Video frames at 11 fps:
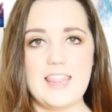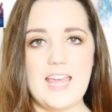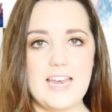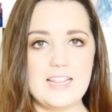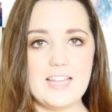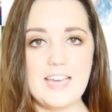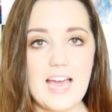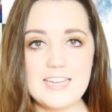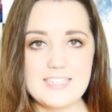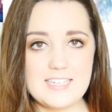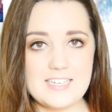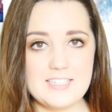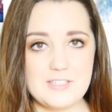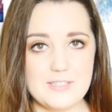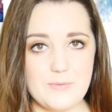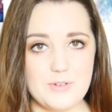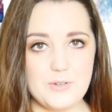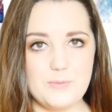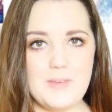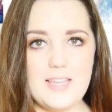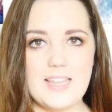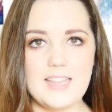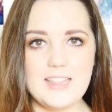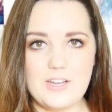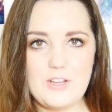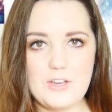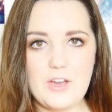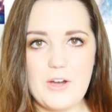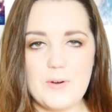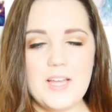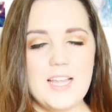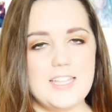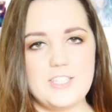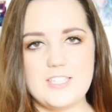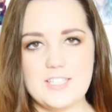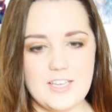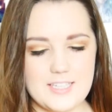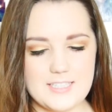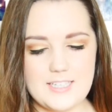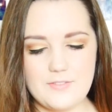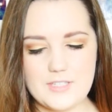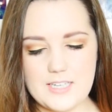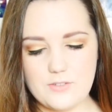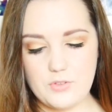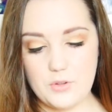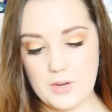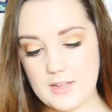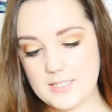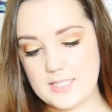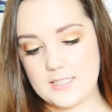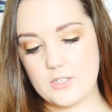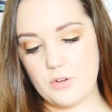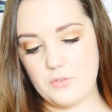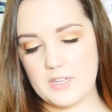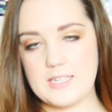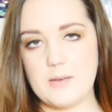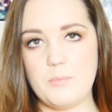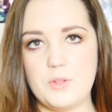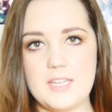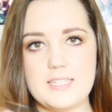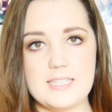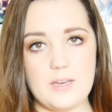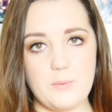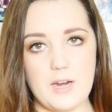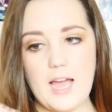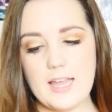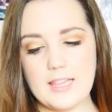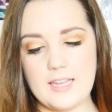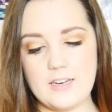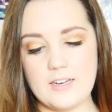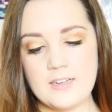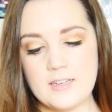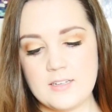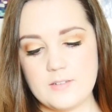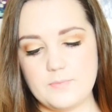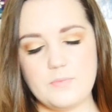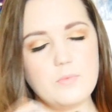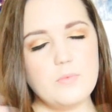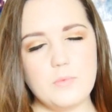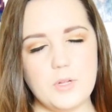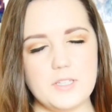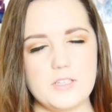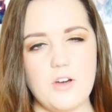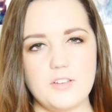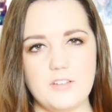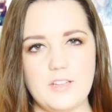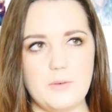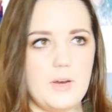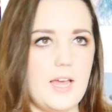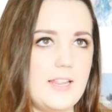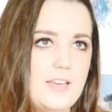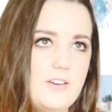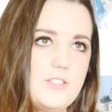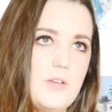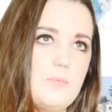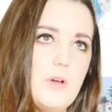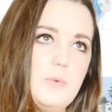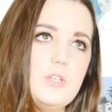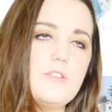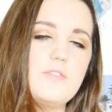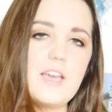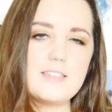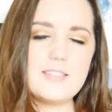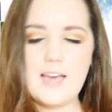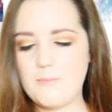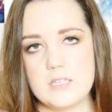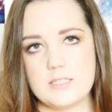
then like I didn't until someone told me, then there you go. Just look and see if it says fluid ounces. So for example, this liquid eyeliner, well, it's called a liquid eyeliner, so I probably should have guessed that.